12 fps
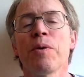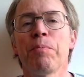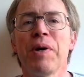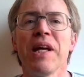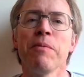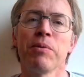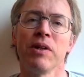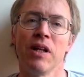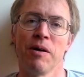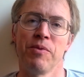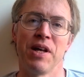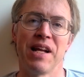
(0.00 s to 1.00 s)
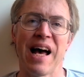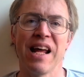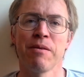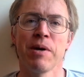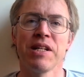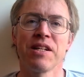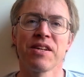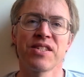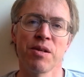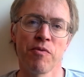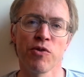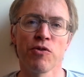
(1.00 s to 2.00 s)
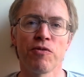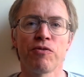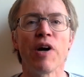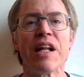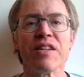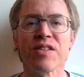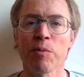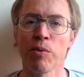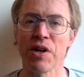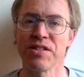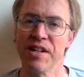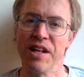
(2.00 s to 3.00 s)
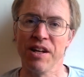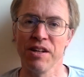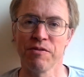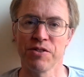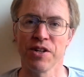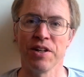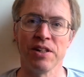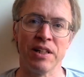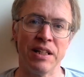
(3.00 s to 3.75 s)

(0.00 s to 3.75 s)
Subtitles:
the People Hub, then, animating some of your friends up on its live tile.